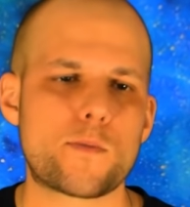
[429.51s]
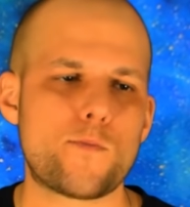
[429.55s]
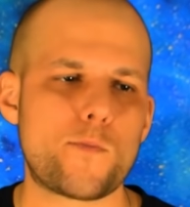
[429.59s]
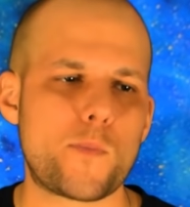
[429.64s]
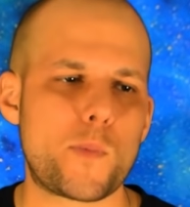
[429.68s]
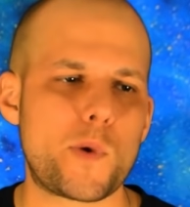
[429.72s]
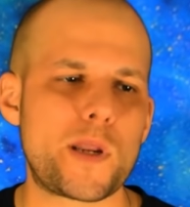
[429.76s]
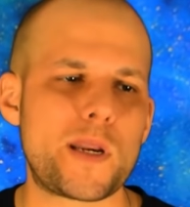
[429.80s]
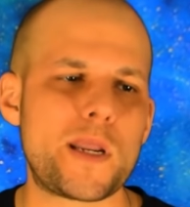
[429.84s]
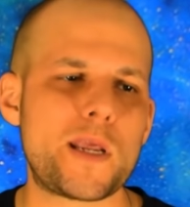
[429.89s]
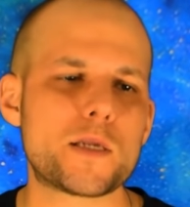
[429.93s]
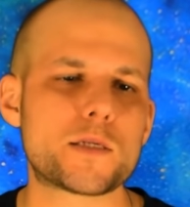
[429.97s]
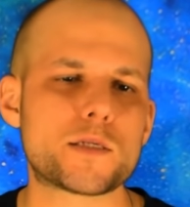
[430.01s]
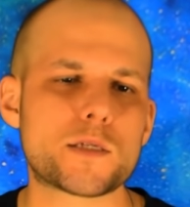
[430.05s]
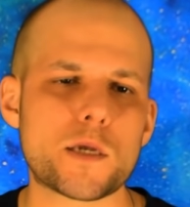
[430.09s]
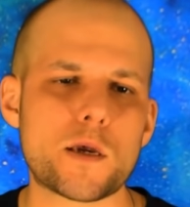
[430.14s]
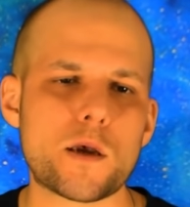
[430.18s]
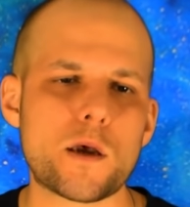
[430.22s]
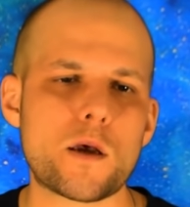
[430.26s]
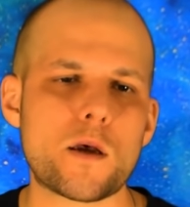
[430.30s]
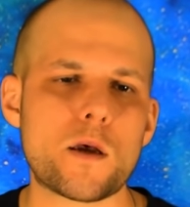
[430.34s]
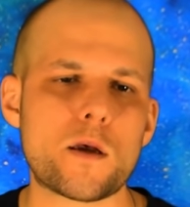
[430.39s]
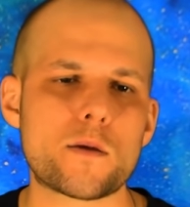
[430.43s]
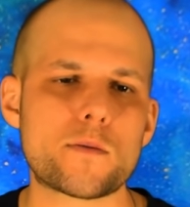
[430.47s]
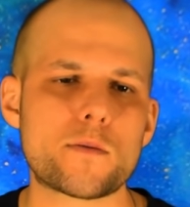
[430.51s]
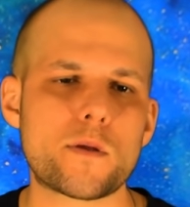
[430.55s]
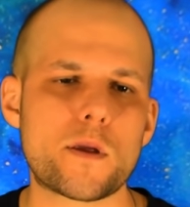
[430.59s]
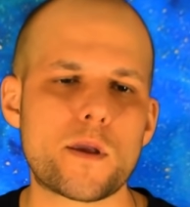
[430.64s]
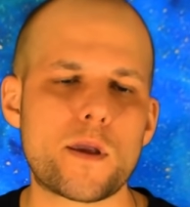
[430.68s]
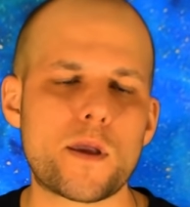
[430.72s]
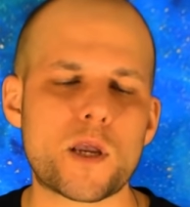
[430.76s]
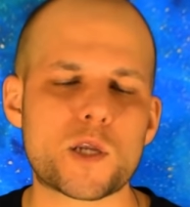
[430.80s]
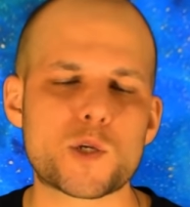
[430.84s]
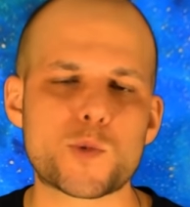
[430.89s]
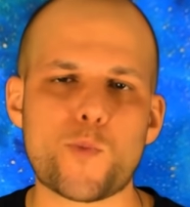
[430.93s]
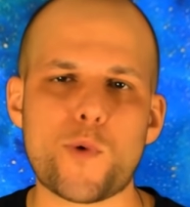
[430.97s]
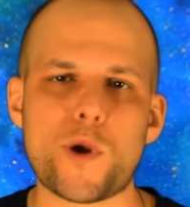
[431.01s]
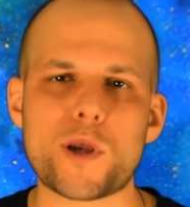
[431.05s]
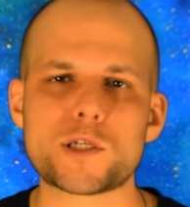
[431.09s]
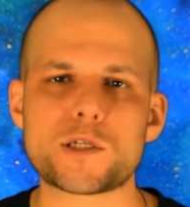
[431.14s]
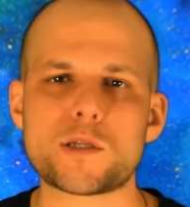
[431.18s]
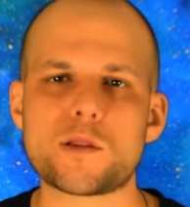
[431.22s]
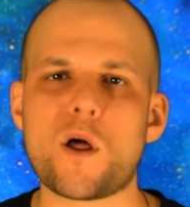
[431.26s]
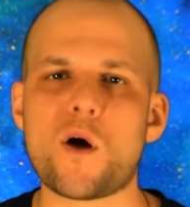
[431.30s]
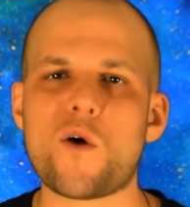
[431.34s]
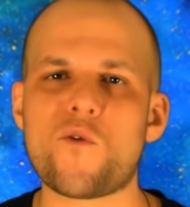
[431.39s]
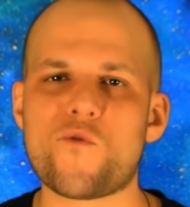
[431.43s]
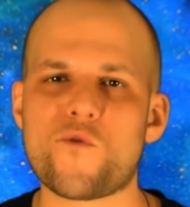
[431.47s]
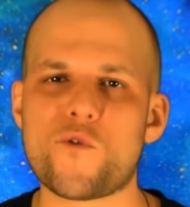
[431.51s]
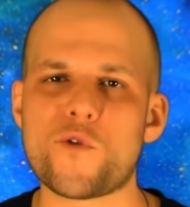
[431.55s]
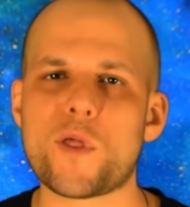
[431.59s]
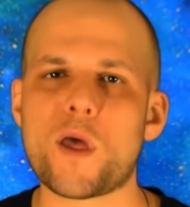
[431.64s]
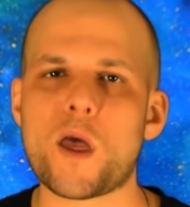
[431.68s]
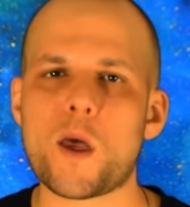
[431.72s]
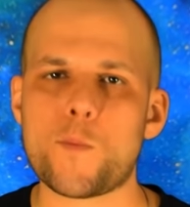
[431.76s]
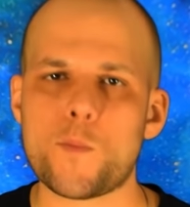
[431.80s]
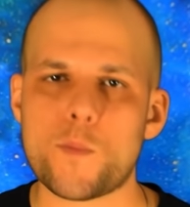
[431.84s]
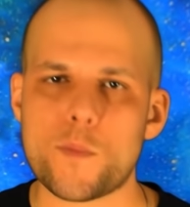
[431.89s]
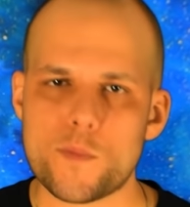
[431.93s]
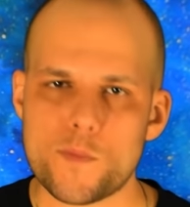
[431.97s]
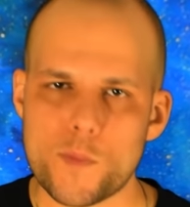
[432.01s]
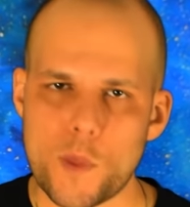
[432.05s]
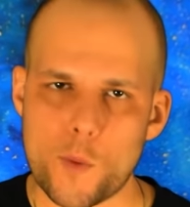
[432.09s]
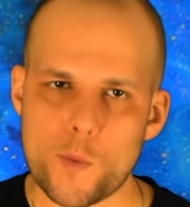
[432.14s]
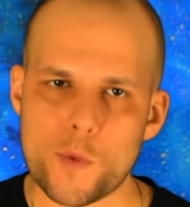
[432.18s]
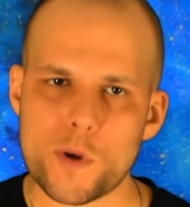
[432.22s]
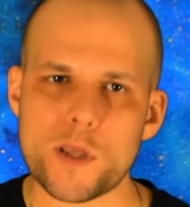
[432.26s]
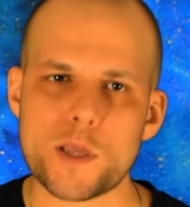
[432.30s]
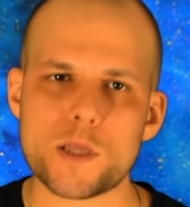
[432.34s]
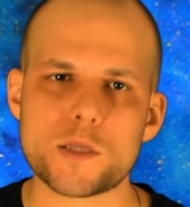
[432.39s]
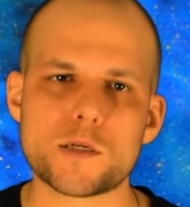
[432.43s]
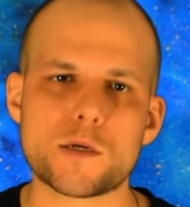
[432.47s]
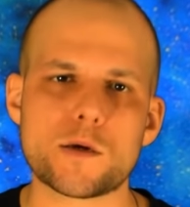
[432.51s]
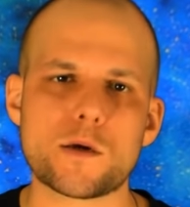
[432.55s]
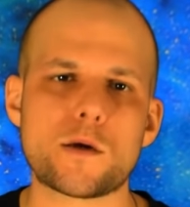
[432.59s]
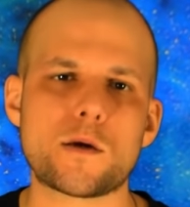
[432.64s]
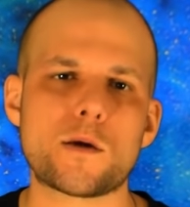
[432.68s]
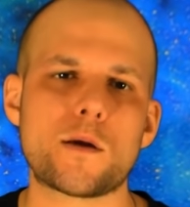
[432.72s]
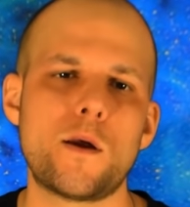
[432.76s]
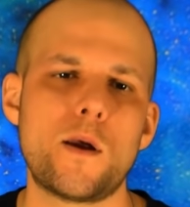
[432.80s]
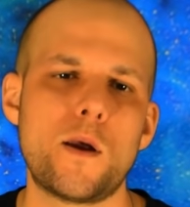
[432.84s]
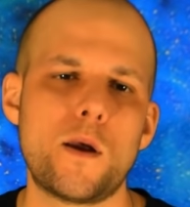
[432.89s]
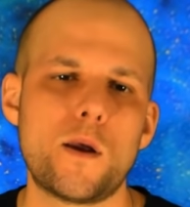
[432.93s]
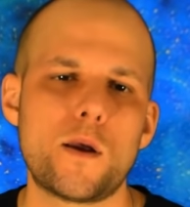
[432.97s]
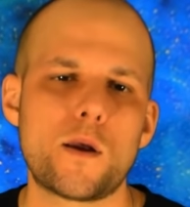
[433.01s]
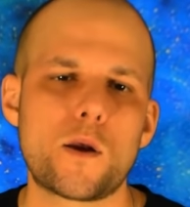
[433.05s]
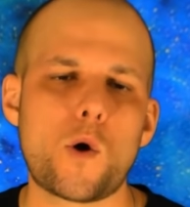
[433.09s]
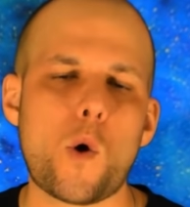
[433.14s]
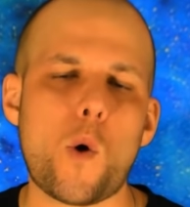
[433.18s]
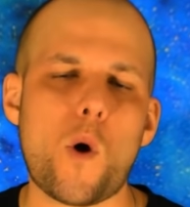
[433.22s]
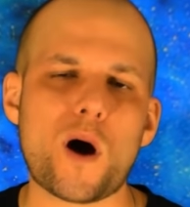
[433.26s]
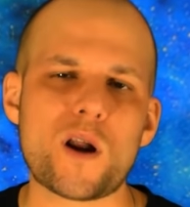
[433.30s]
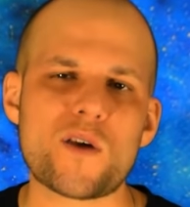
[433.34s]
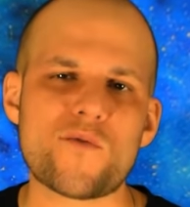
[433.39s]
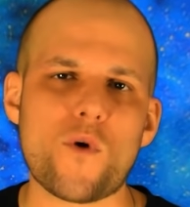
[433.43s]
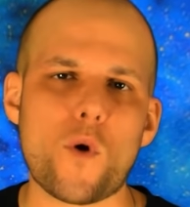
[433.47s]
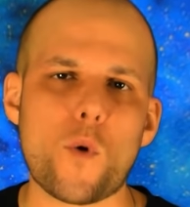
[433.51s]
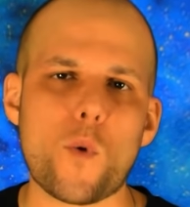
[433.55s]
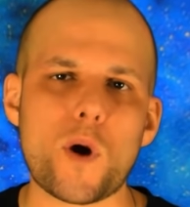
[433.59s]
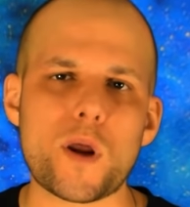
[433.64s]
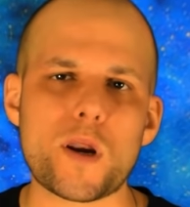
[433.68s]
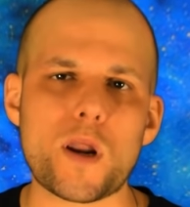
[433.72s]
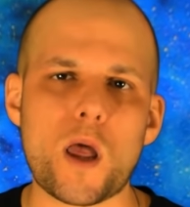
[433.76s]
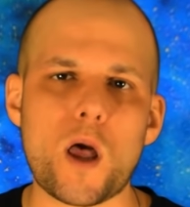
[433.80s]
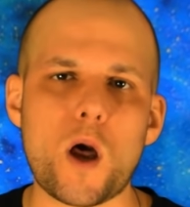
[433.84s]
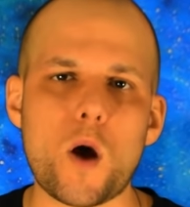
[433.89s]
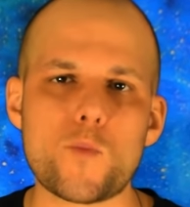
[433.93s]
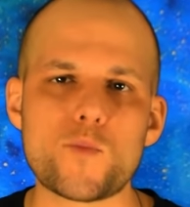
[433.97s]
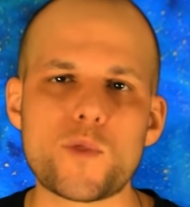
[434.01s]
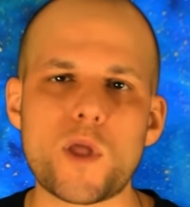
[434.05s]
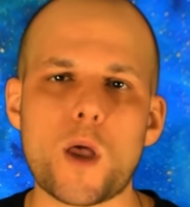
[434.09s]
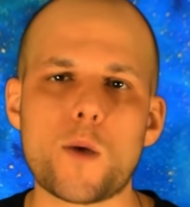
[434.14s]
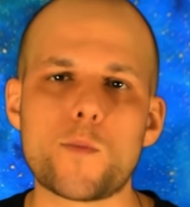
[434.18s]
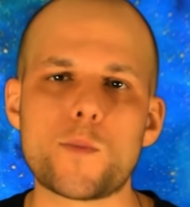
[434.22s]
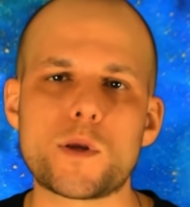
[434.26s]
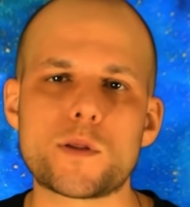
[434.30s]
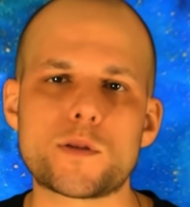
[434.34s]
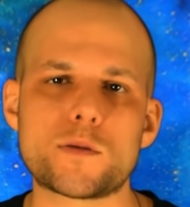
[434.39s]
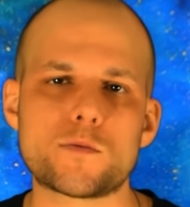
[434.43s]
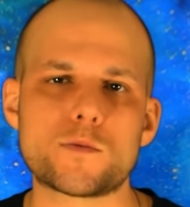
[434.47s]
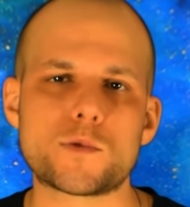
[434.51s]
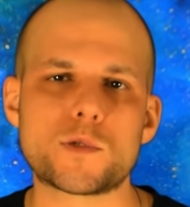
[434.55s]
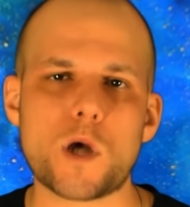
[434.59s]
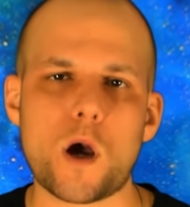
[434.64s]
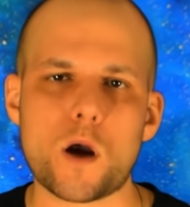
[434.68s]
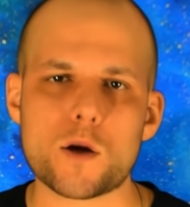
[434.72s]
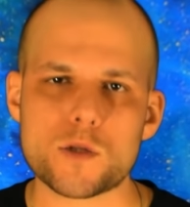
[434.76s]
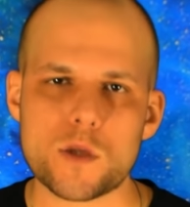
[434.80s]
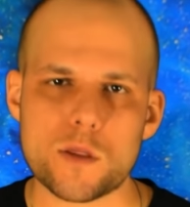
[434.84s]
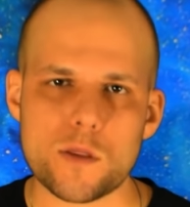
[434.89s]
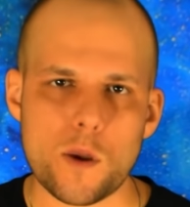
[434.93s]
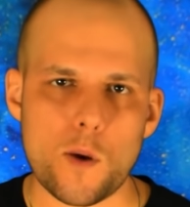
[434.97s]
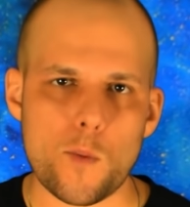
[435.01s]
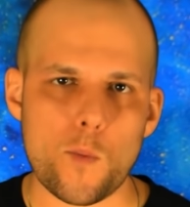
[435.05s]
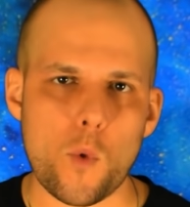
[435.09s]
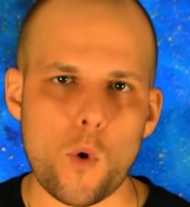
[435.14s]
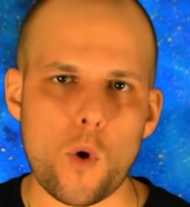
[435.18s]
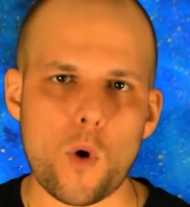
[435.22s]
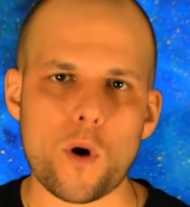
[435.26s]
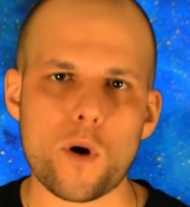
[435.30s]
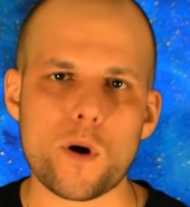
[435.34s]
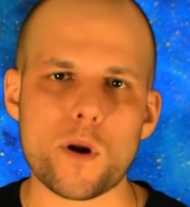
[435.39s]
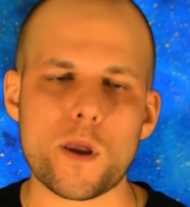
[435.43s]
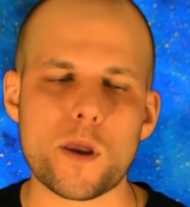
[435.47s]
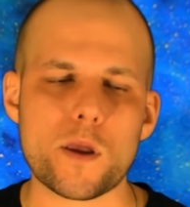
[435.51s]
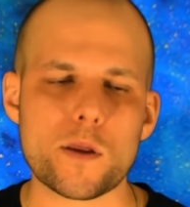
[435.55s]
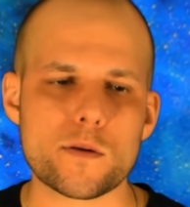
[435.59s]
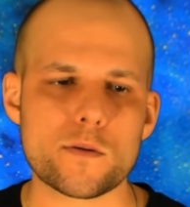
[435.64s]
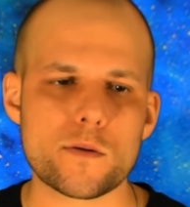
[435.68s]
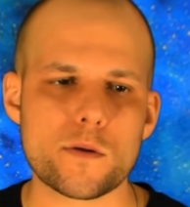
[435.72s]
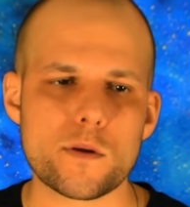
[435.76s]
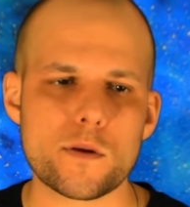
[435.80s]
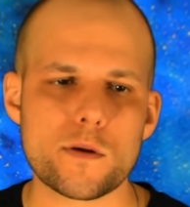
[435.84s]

we need to express love for them, and we need to go out of our way to help them and talk to them more and,